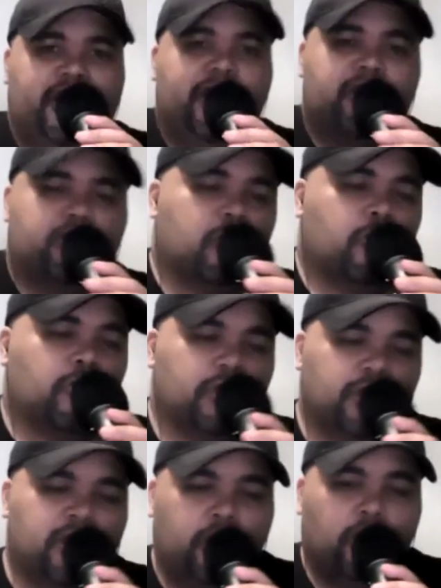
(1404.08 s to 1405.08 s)
answer, of
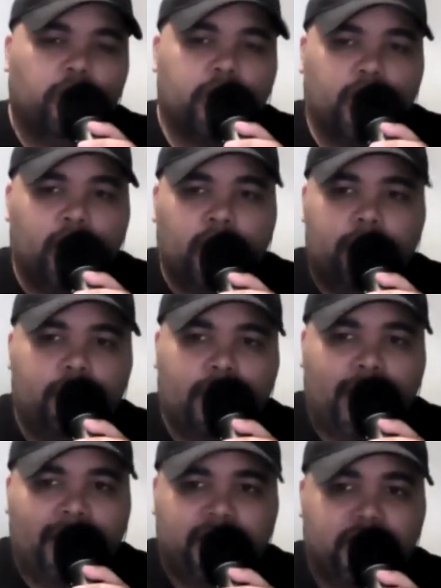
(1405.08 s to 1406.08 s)
course, in New York.
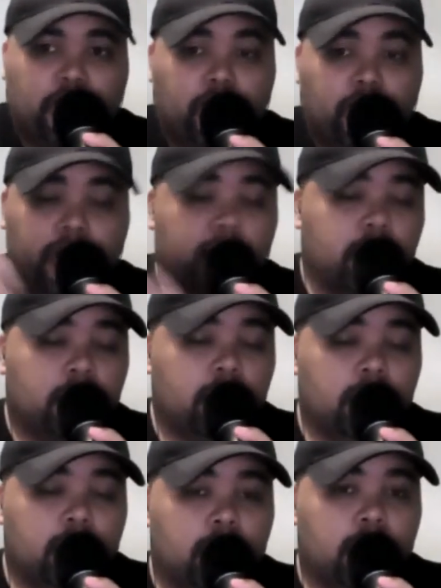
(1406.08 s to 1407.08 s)
Mine is Charlotte.
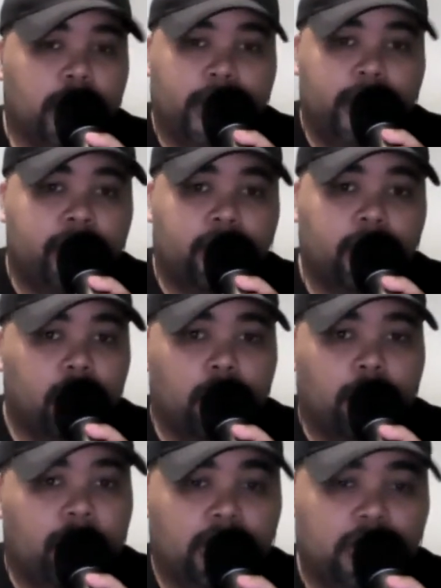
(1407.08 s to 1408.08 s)
Again,
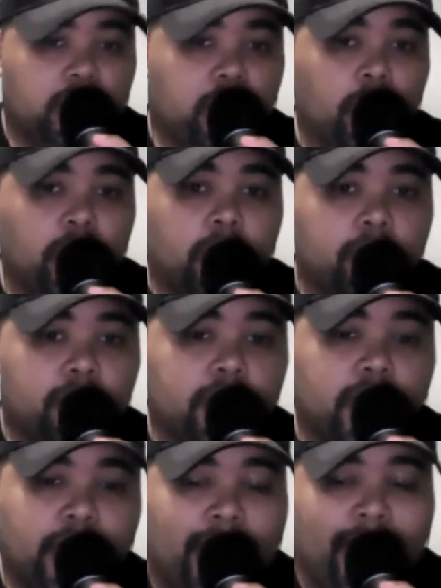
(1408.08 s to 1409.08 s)
mine's just Charlotte.
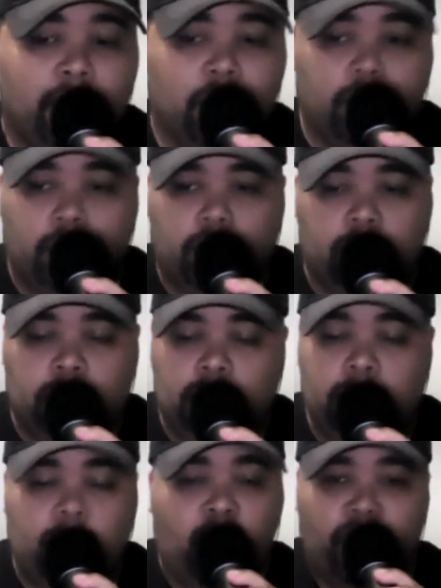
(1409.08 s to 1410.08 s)
I
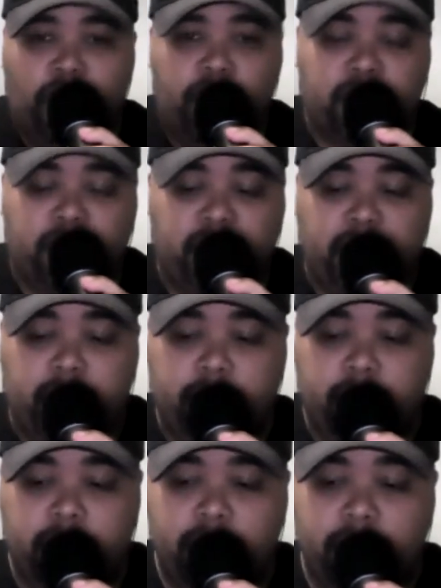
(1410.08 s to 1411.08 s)
do my over-unders every
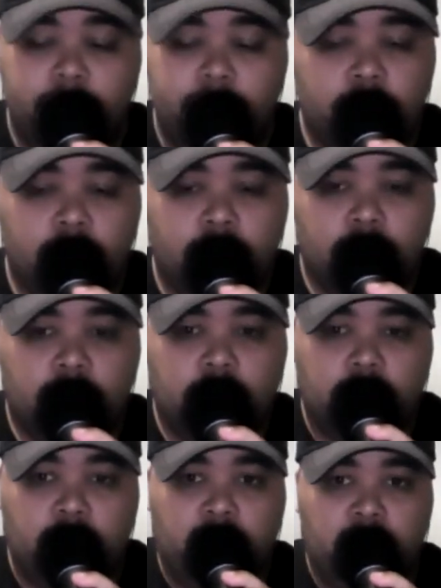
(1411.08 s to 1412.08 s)
year, and
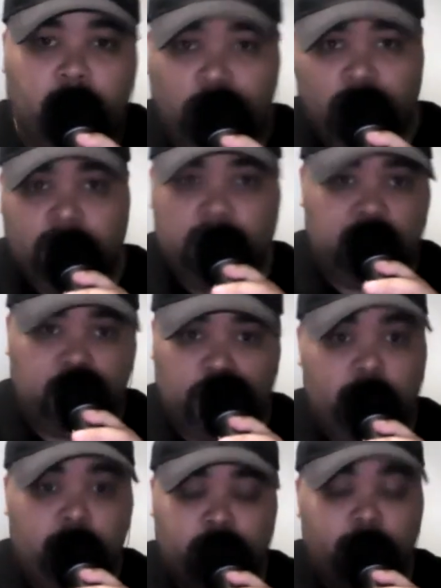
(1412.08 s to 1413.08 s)
to me, the 2
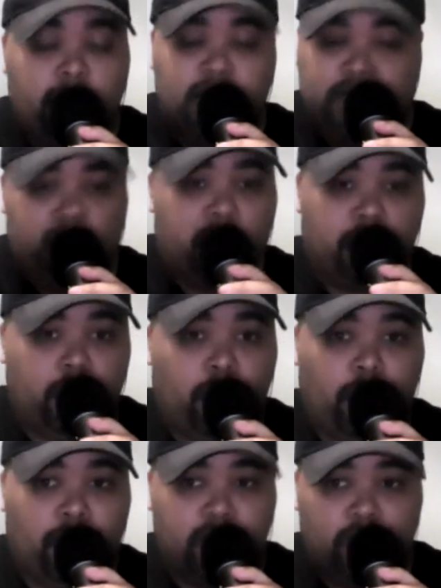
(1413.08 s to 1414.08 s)
teams we're mentioning here
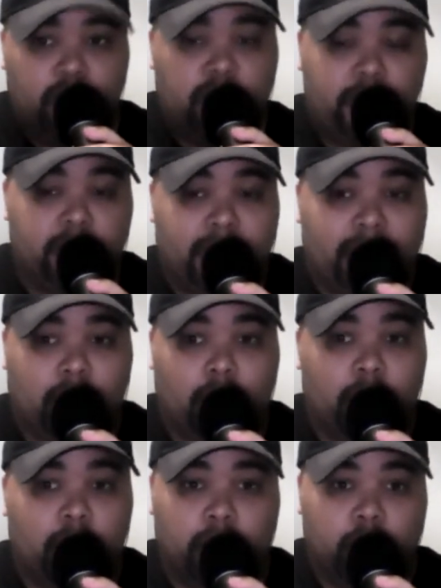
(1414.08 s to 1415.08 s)
are the 2 teams that I thought
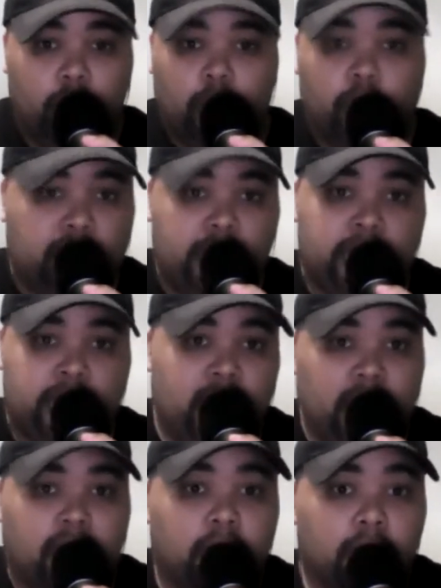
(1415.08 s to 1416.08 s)
would be the 2 worst teams in the
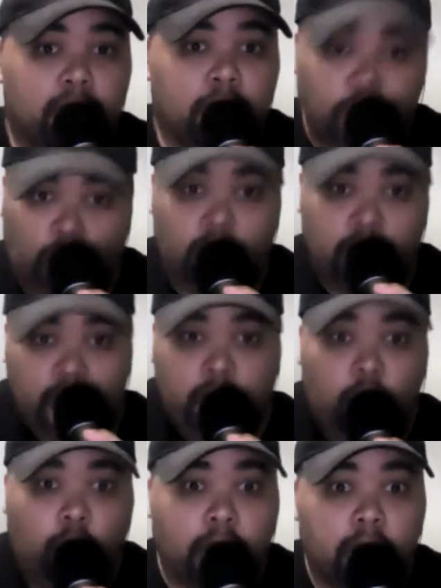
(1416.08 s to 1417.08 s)
league, Charlotte and New
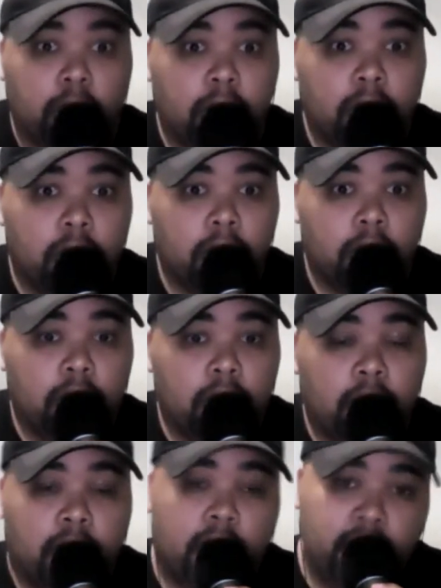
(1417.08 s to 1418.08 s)
York.
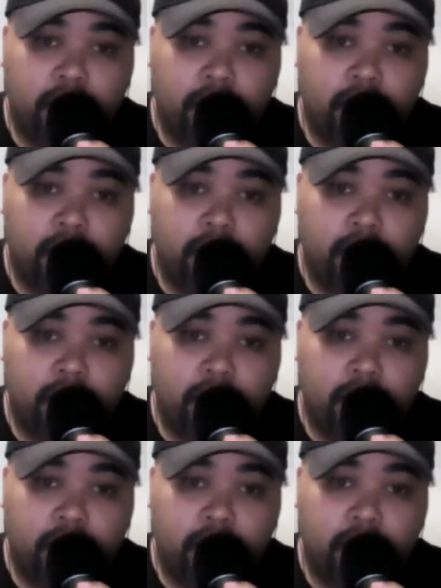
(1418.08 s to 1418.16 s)
And